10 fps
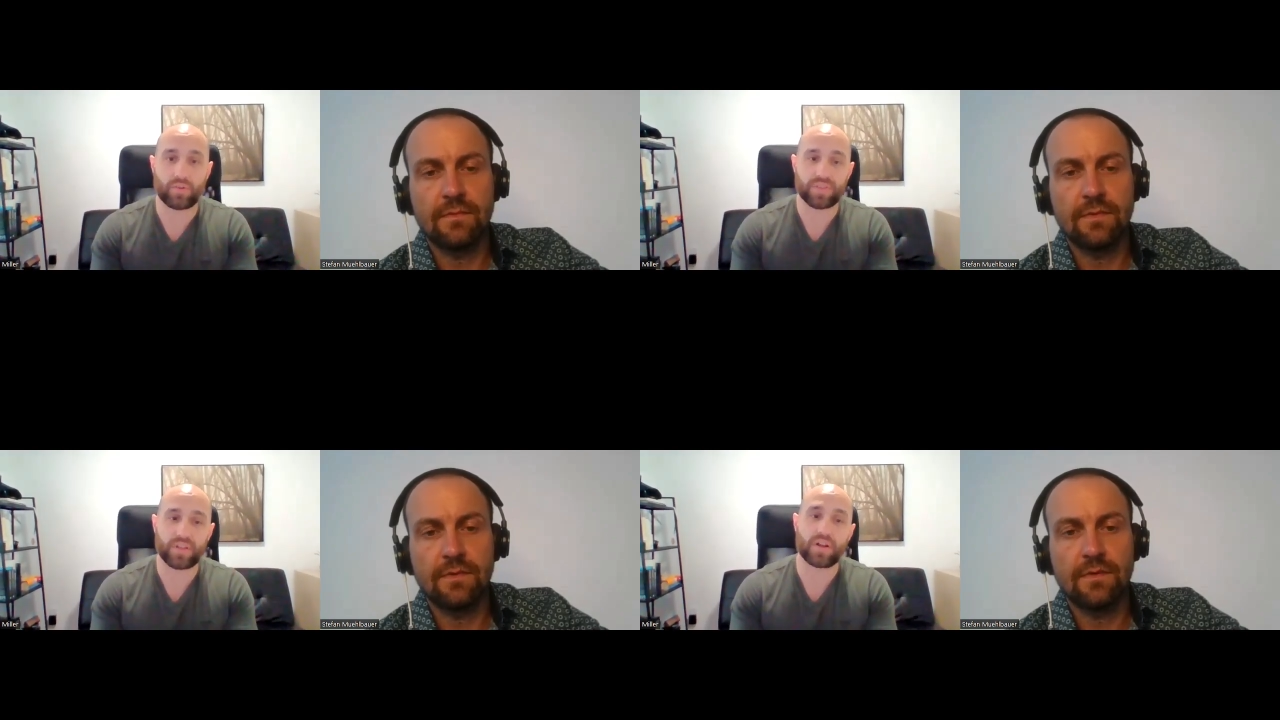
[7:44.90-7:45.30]

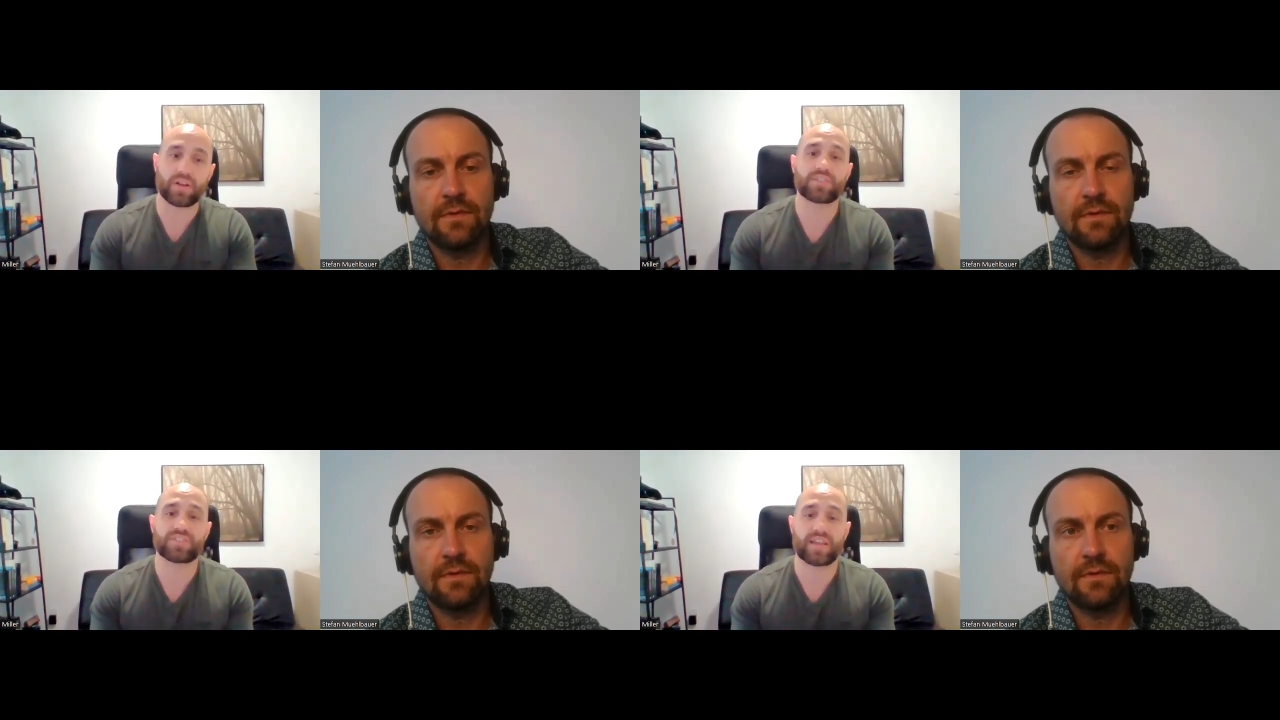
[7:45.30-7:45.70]
Speaker 1: over
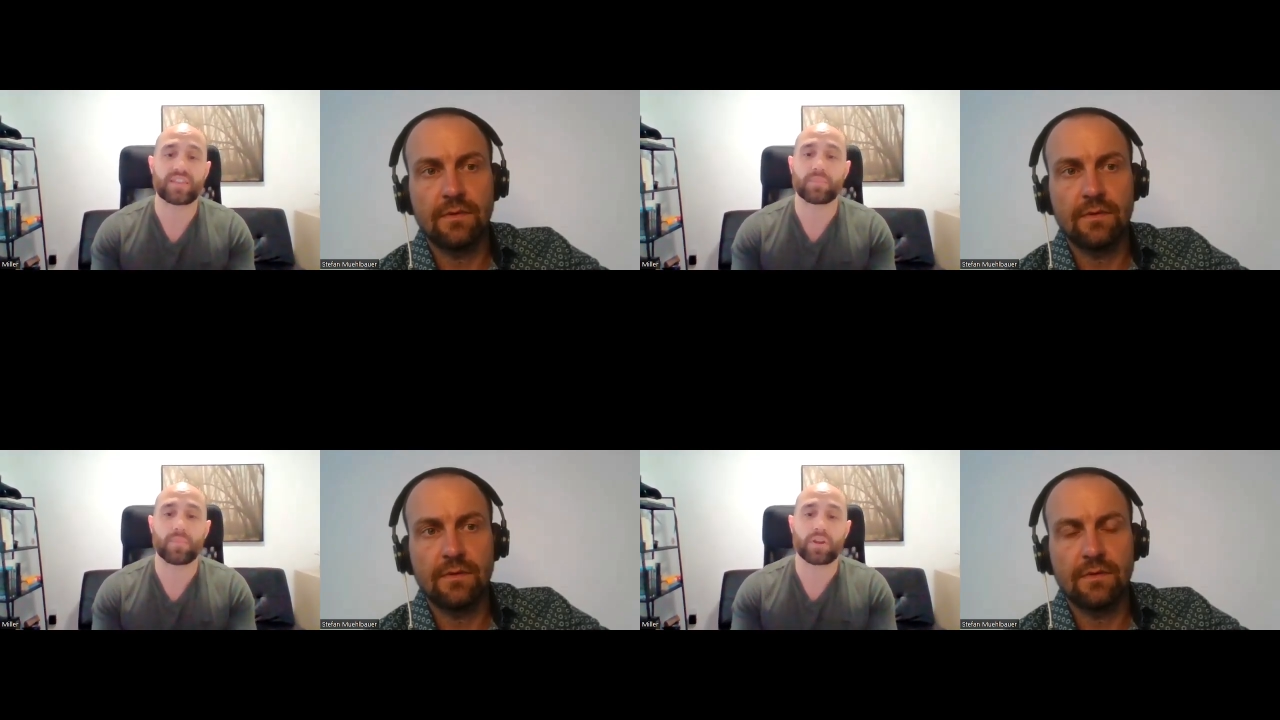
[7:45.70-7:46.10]
there
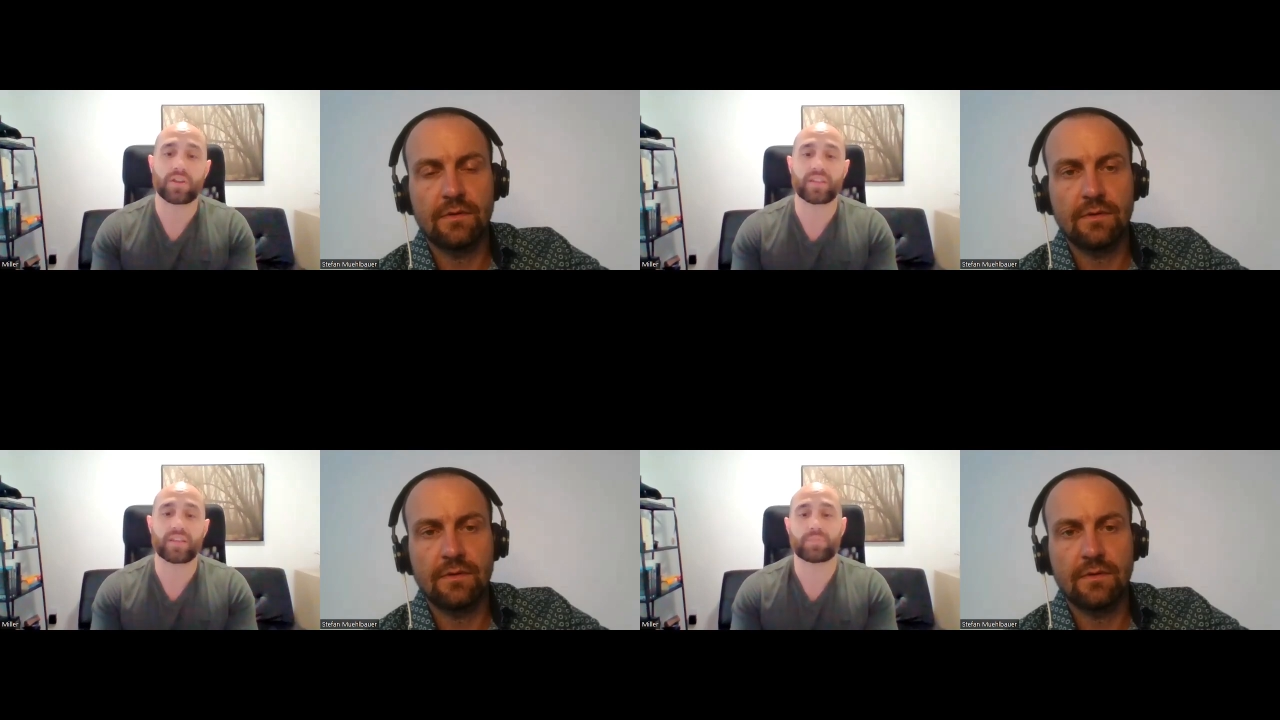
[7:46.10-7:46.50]
understand the
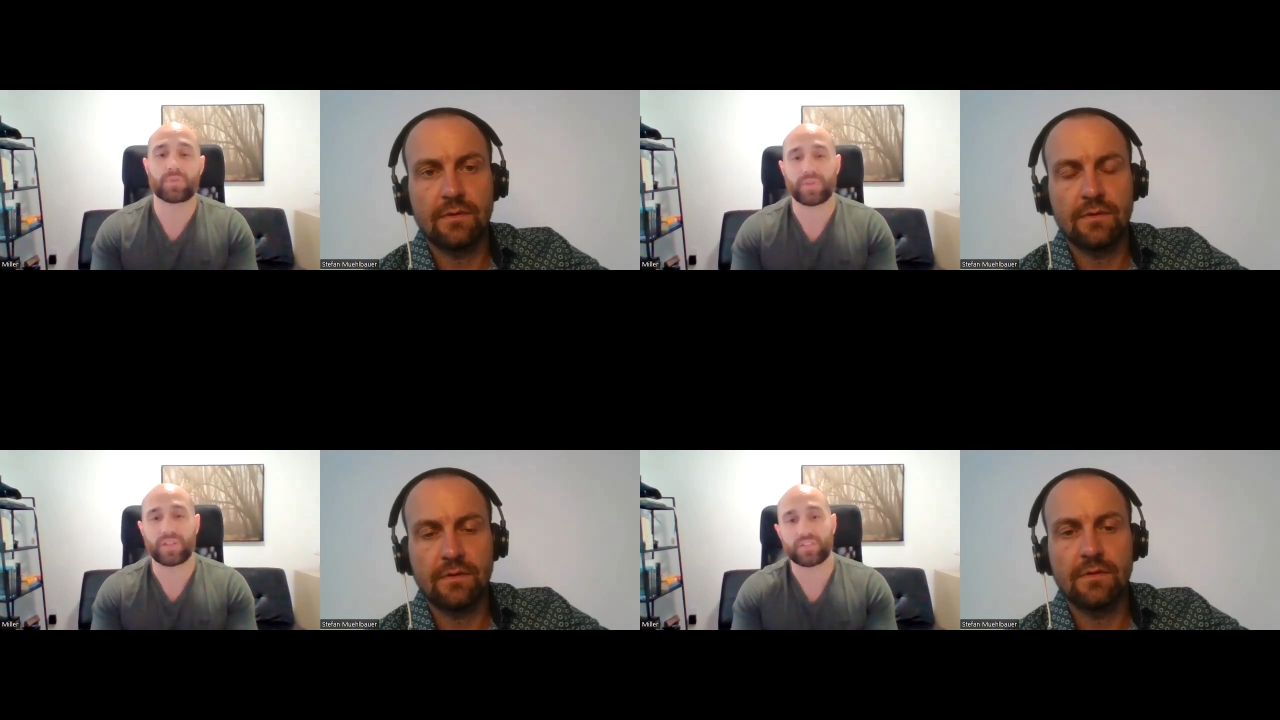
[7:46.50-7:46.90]

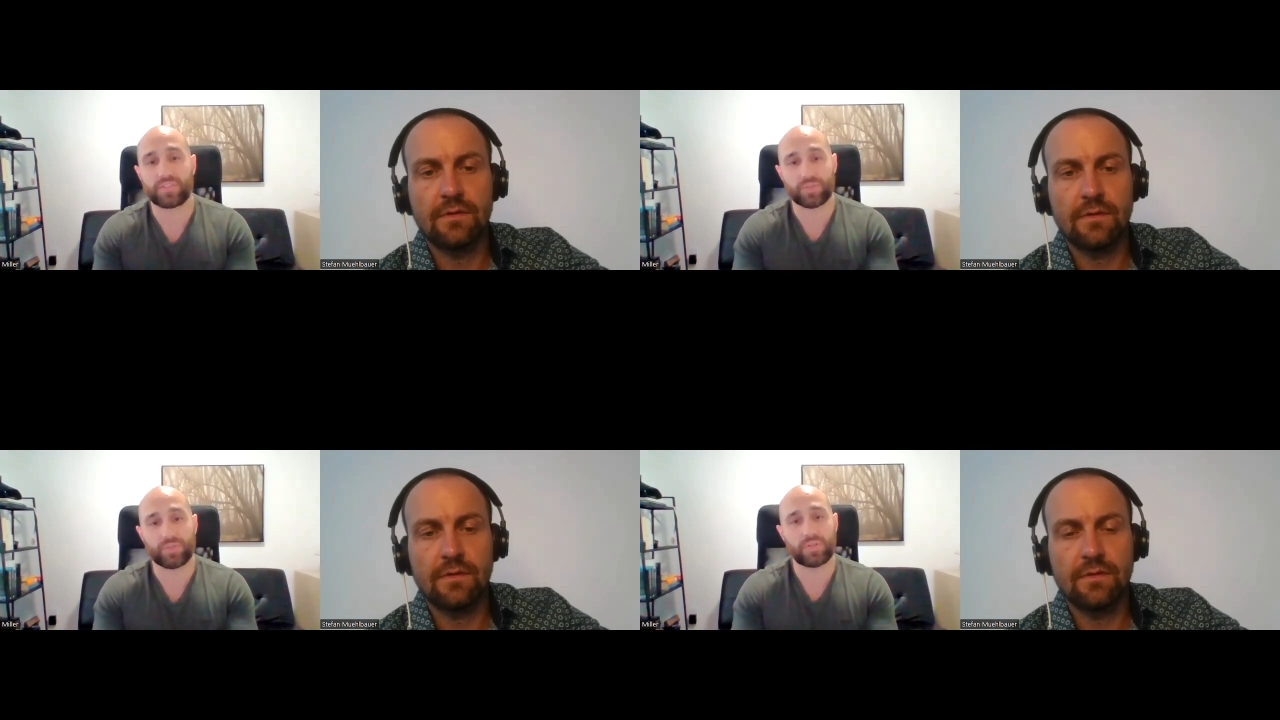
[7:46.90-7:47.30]
marketing
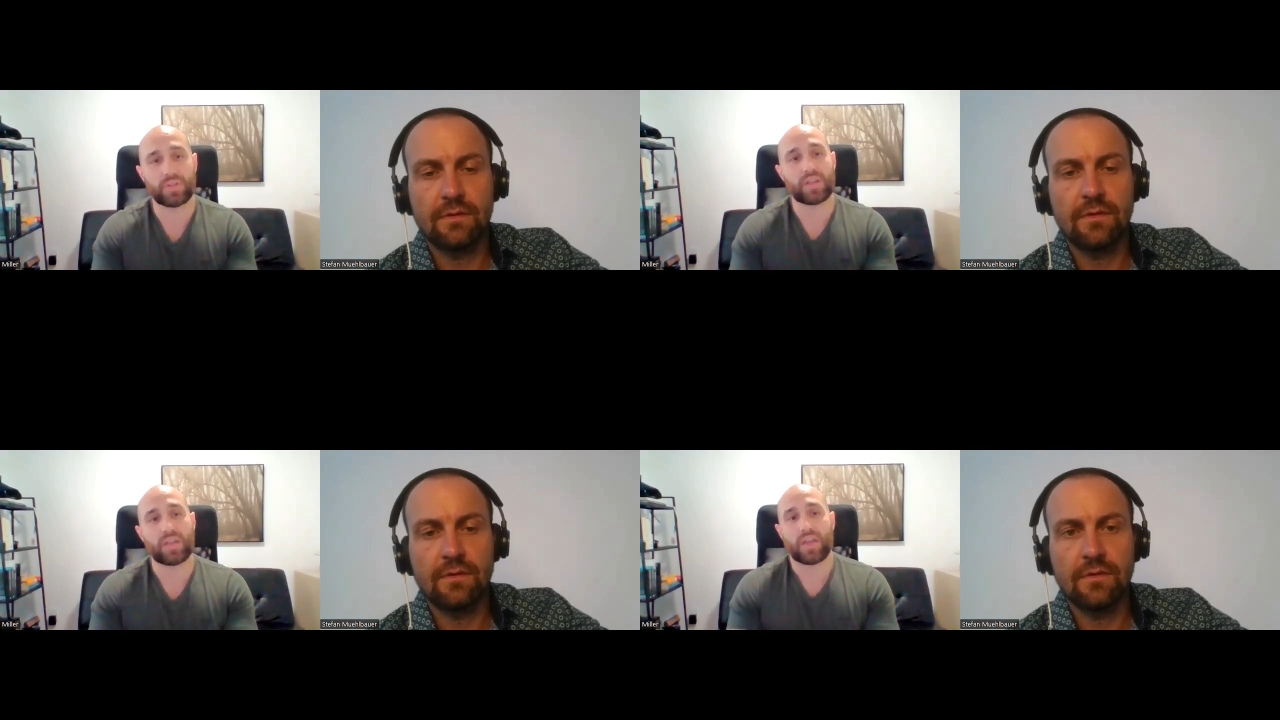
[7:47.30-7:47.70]
permitted to,